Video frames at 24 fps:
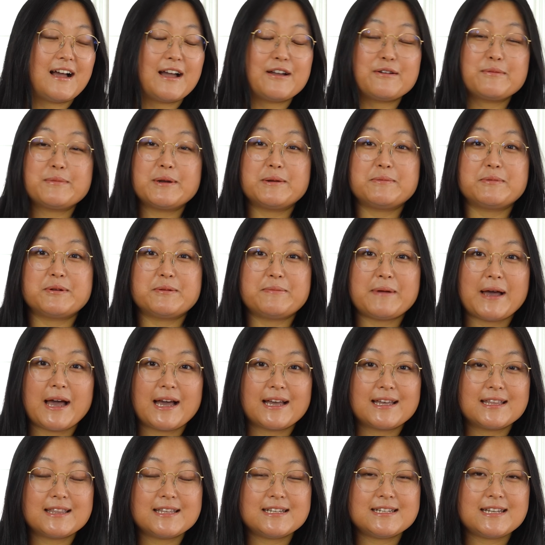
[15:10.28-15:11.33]
I remember
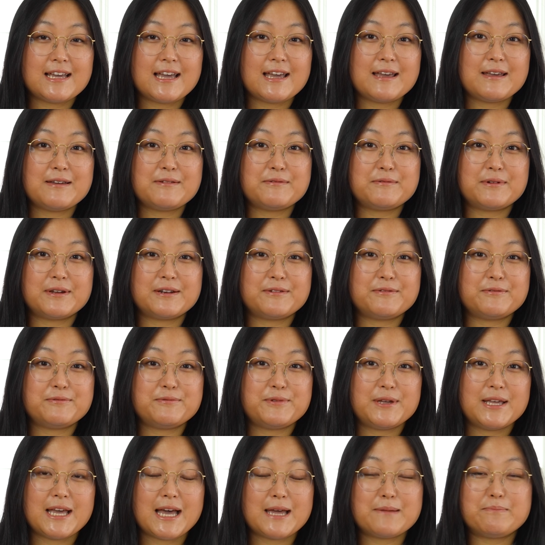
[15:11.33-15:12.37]
back in the day when
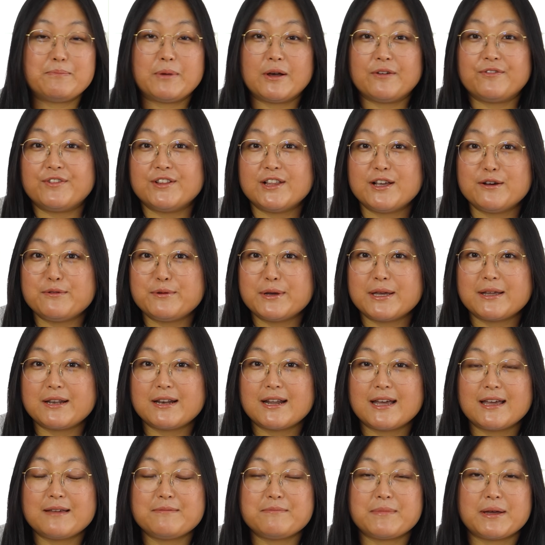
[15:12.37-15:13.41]
we had buffalo wing
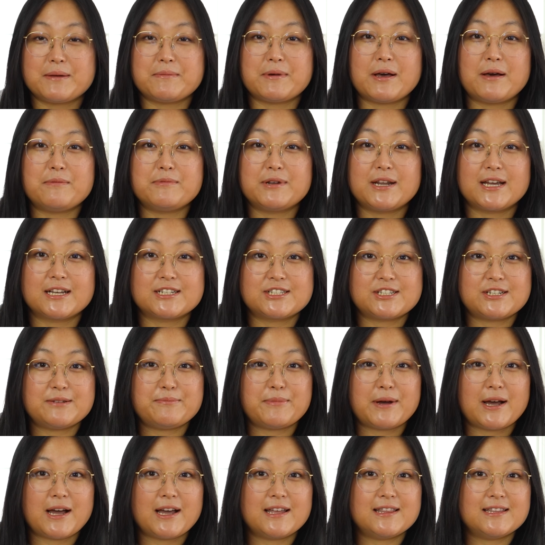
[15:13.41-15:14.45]
night, my mom would actually
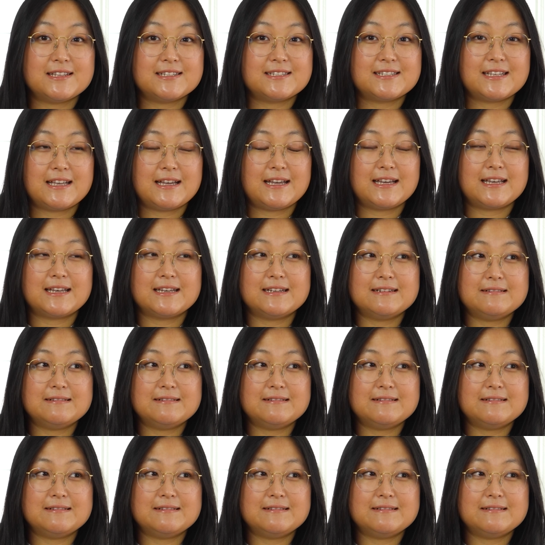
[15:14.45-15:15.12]
buy this like,